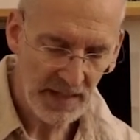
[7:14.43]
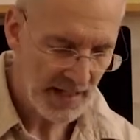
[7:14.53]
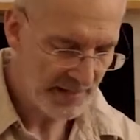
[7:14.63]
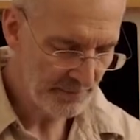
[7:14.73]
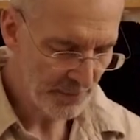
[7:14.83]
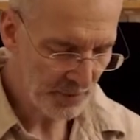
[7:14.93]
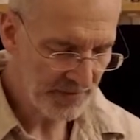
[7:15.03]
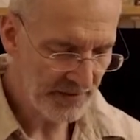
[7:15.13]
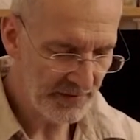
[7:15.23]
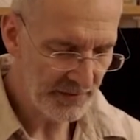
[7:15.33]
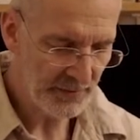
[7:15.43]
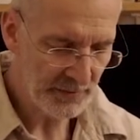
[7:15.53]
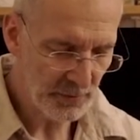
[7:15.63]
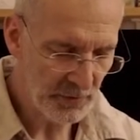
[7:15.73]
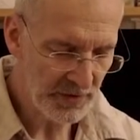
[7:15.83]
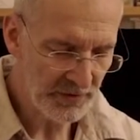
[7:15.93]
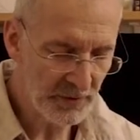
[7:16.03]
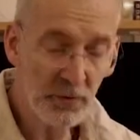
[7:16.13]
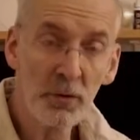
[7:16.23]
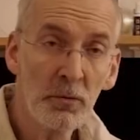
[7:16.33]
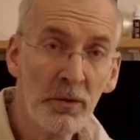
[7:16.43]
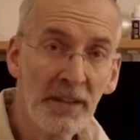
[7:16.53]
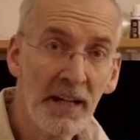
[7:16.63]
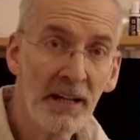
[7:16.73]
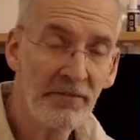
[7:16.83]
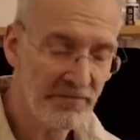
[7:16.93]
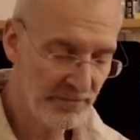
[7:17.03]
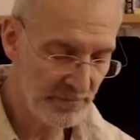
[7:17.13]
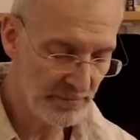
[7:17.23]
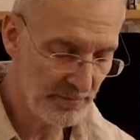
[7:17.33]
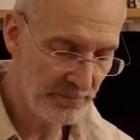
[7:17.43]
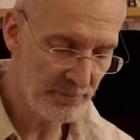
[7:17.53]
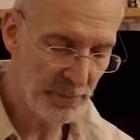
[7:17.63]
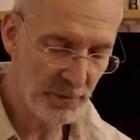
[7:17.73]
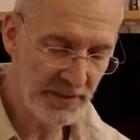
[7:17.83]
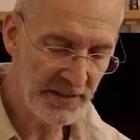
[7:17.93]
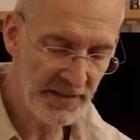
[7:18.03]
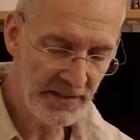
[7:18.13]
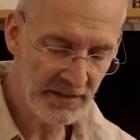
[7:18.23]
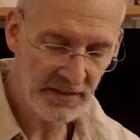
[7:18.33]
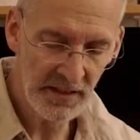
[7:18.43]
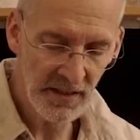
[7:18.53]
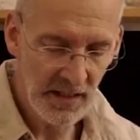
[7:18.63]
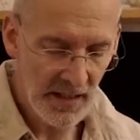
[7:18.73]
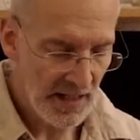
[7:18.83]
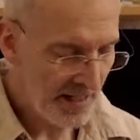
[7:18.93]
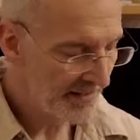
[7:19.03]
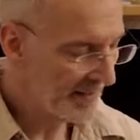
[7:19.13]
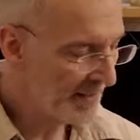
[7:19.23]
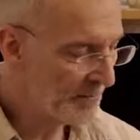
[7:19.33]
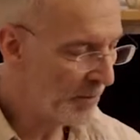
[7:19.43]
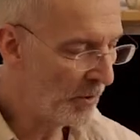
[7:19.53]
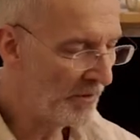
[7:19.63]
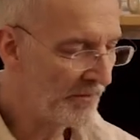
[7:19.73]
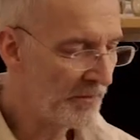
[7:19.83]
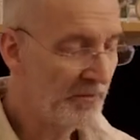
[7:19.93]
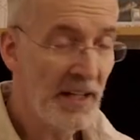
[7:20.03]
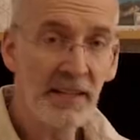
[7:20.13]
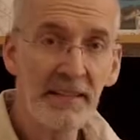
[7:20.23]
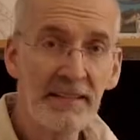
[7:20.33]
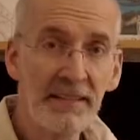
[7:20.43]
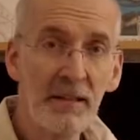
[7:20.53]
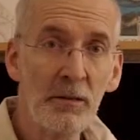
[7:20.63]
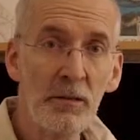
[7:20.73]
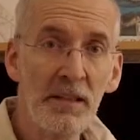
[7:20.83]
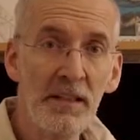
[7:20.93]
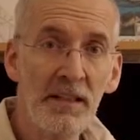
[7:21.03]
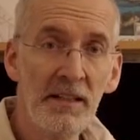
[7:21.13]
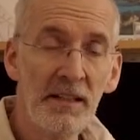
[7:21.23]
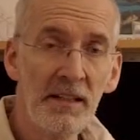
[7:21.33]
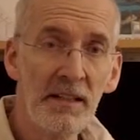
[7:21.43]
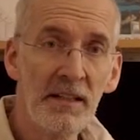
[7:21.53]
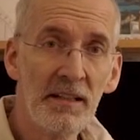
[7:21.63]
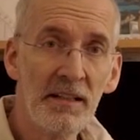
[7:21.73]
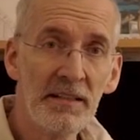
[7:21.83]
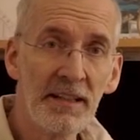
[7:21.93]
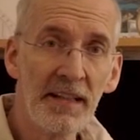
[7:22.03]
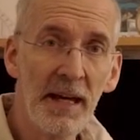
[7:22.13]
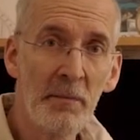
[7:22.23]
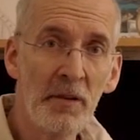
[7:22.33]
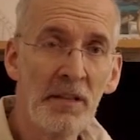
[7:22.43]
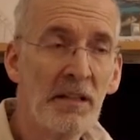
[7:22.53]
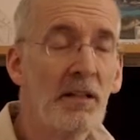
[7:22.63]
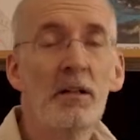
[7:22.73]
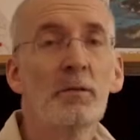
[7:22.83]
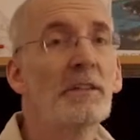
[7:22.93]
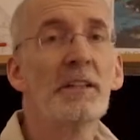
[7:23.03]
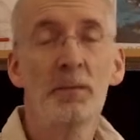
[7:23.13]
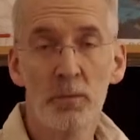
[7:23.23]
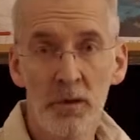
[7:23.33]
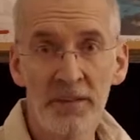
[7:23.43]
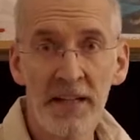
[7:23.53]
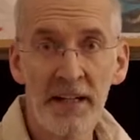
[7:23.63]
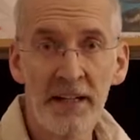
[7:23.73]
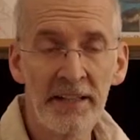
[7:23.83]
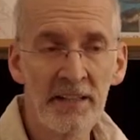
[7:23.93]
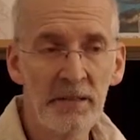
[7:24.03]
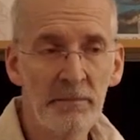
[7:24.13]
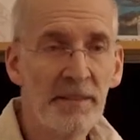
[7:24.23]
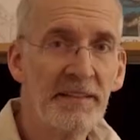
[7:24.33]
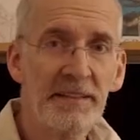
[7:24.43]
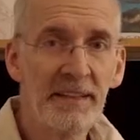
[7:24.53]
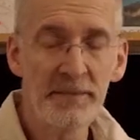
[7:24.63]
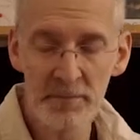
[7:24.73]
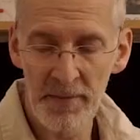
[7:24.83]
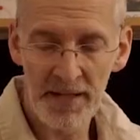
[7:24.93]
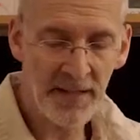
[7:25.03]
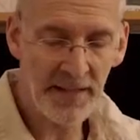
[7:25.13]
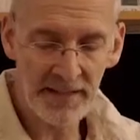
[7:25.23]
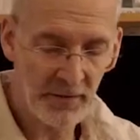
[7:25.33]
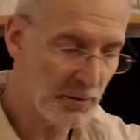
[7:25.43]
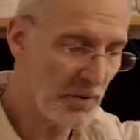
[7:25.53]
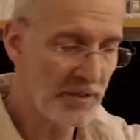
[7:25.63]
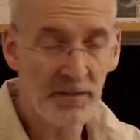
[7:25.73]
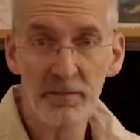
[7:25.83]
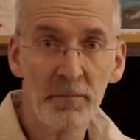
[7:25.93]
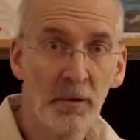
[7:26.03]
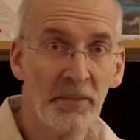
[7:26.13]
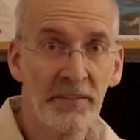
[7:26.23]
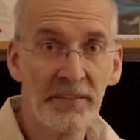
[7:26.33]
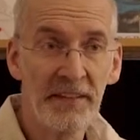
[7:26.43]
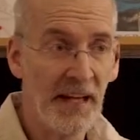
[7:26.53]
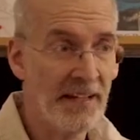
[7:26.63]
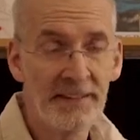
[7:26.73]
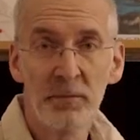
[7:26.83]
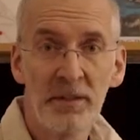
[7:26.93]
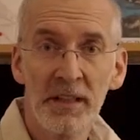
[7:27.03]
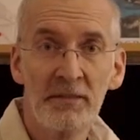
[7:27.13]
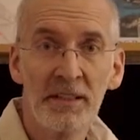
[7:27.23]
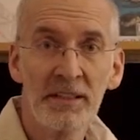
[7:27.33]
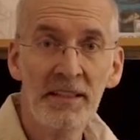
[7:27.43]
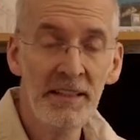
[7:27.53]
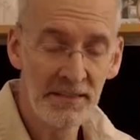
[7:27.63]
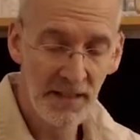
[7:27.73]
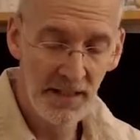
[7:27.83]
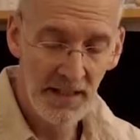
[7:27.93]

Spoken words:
and put this to this screw what I have put in here, and it pulls very slowly the camera only in one direction, but this doesn't matter. I can turn it both sides, whatever I need,